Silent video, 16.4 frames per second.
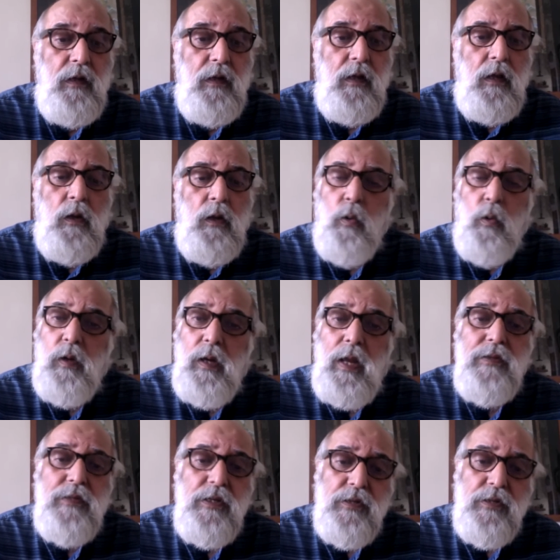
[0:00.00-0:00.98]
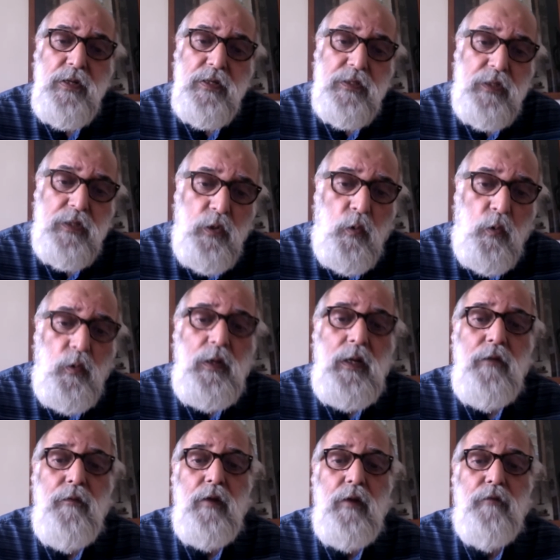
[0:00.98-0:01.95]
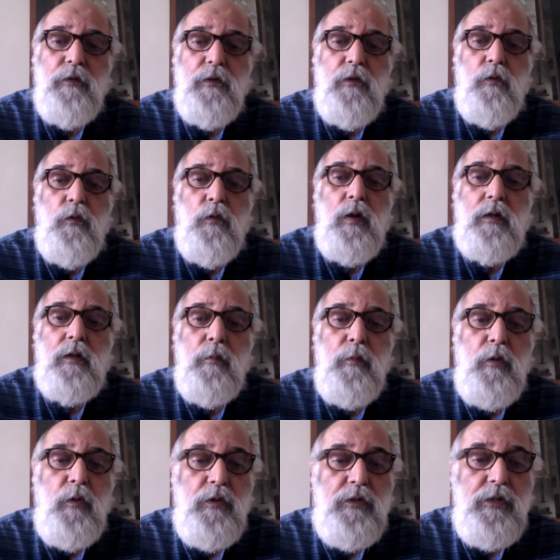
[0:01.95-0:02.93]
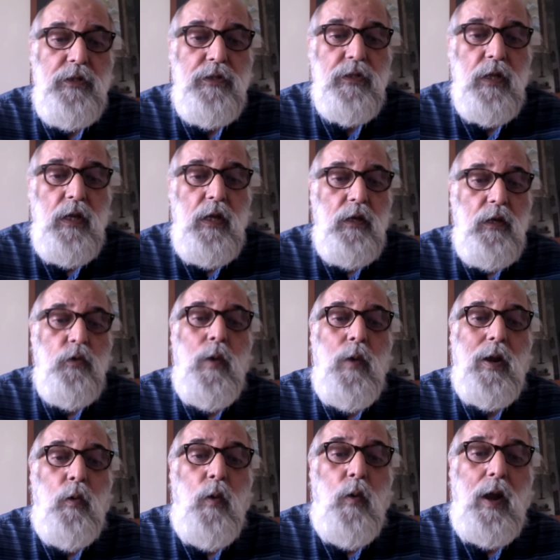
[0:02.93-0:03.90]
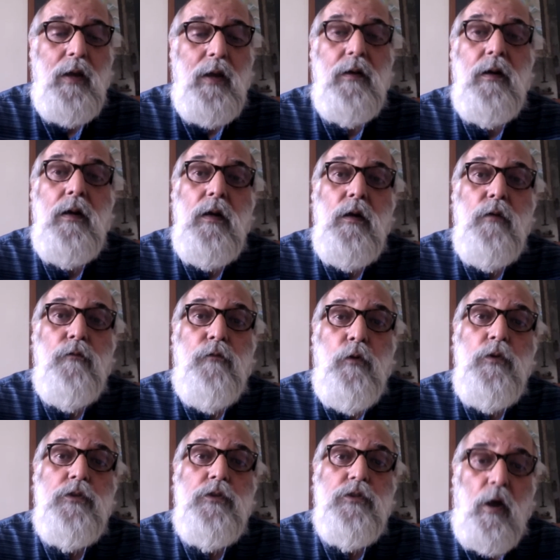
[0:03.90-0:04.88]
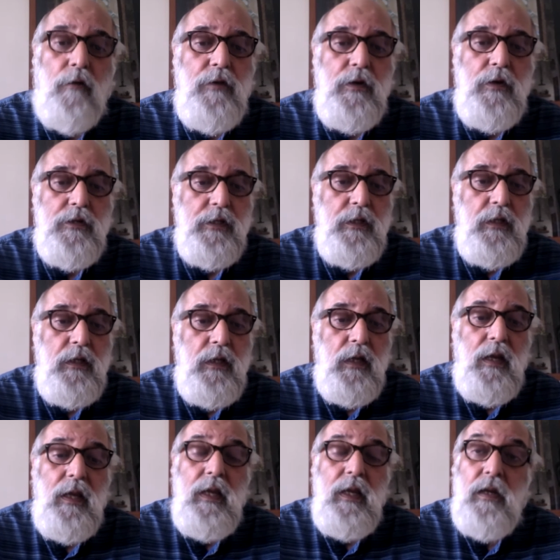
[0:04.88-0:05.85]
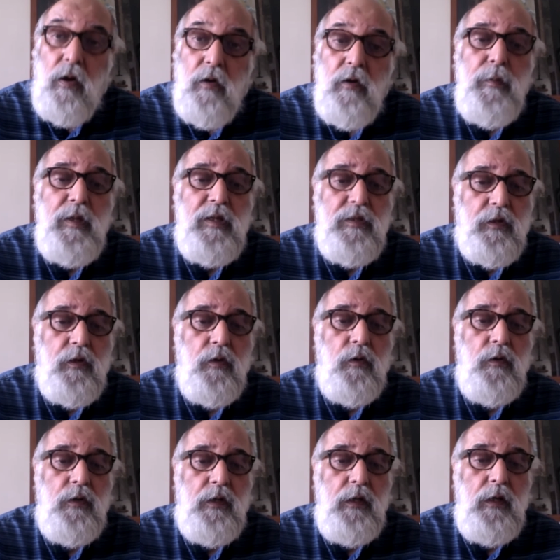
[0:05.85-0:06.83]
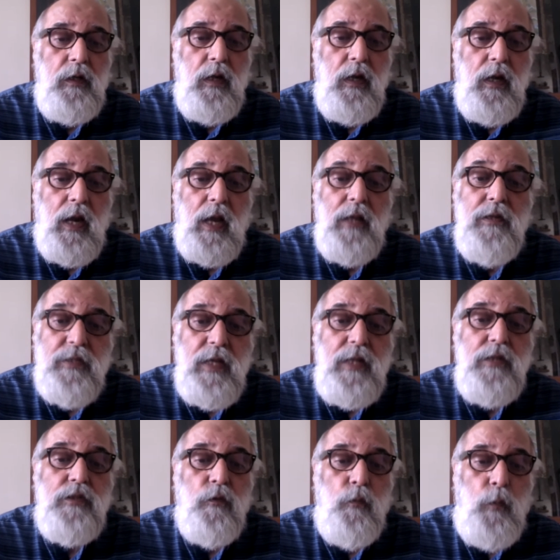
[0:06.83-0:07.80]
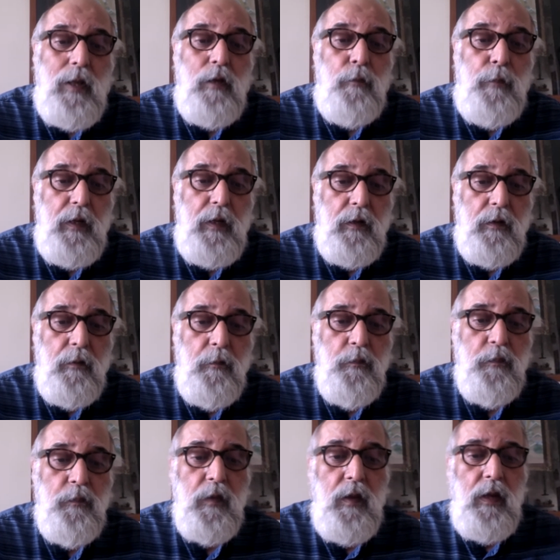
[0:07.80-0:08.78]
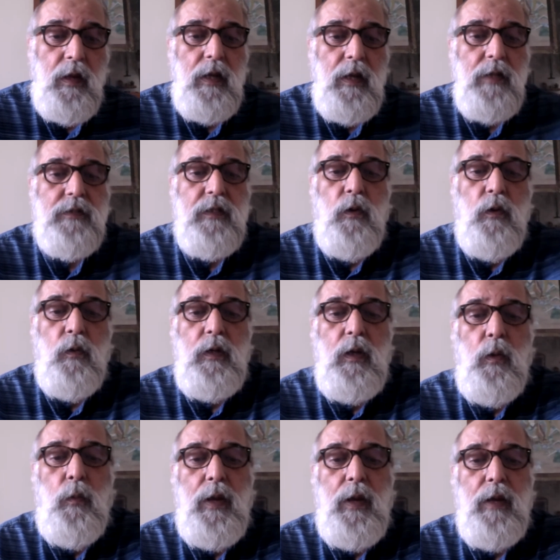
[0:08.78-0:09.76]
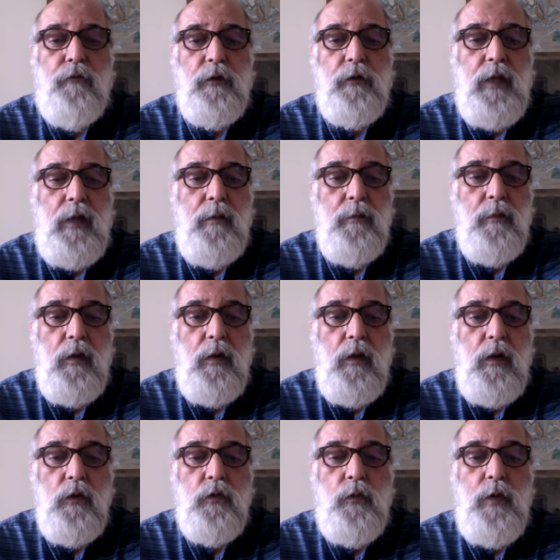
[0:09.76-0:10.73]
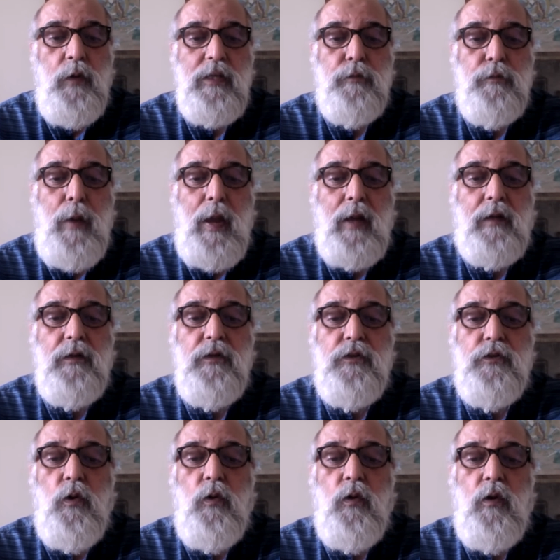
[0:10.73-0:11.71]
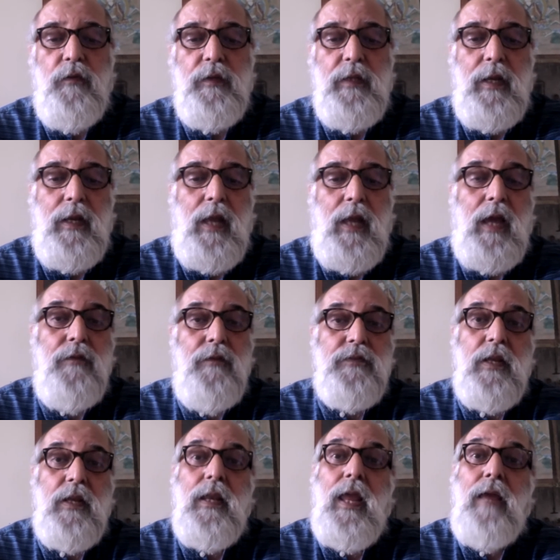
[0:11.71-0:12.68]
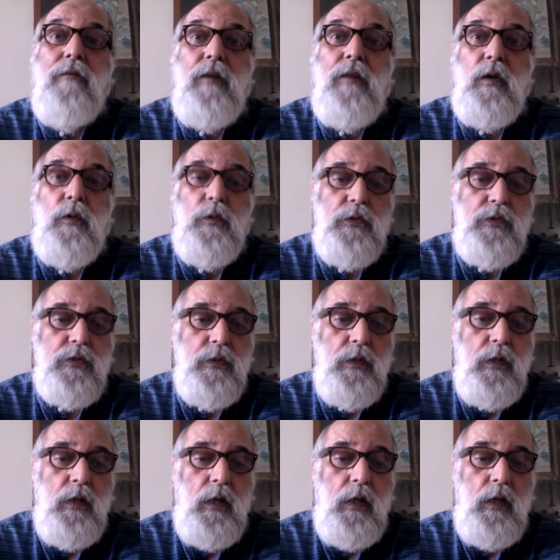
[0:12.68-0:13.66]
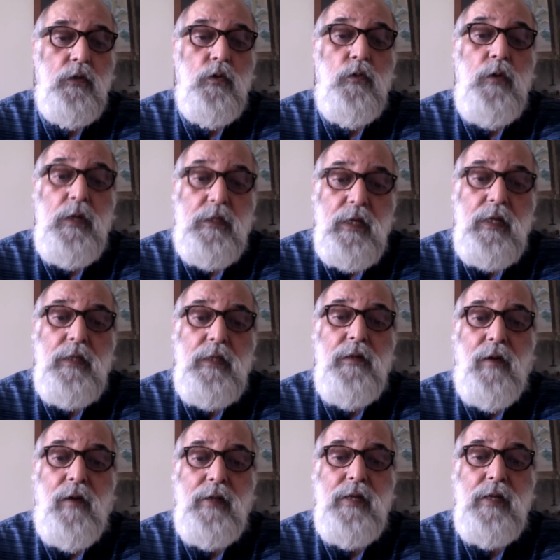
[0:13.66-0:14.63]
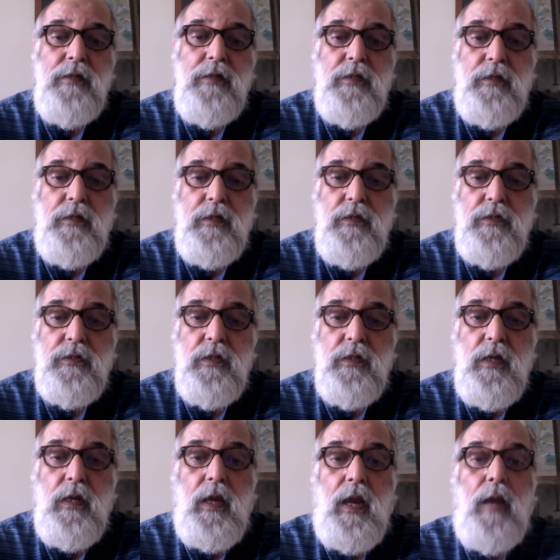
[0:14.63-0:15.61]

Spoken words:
Localization is the only way for the rural communities to acquire food sovereignty, economic security, and sense of well-being. It's the only way for them to wrest back control over their lives and livelihoods, to retain their identities and